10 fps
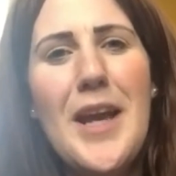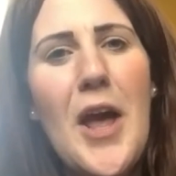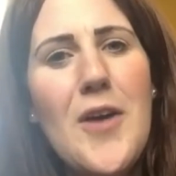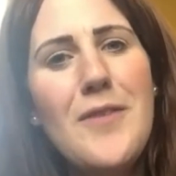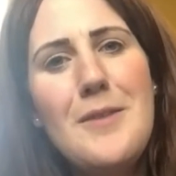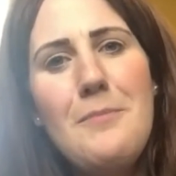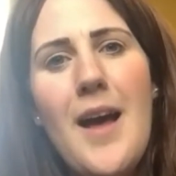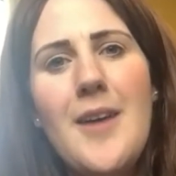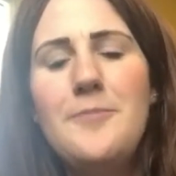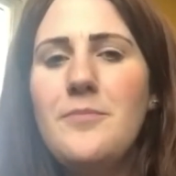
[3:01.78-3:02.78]
COVID,
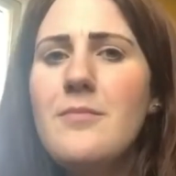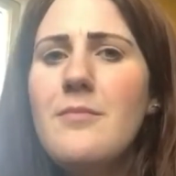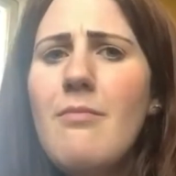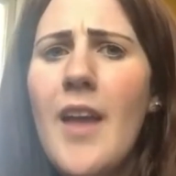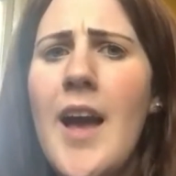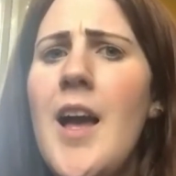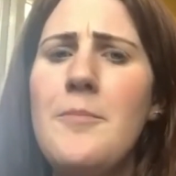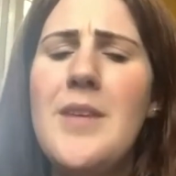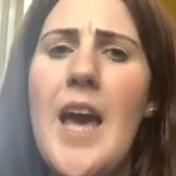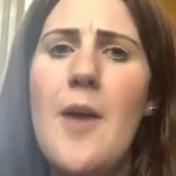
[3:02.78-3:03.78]

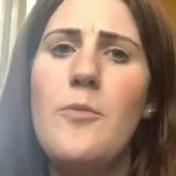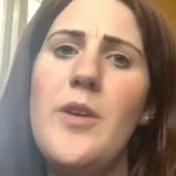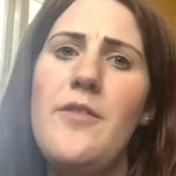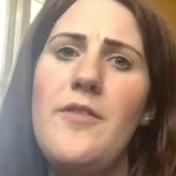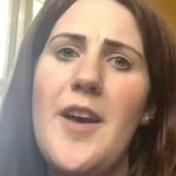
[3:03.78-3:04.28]
but yeah, we've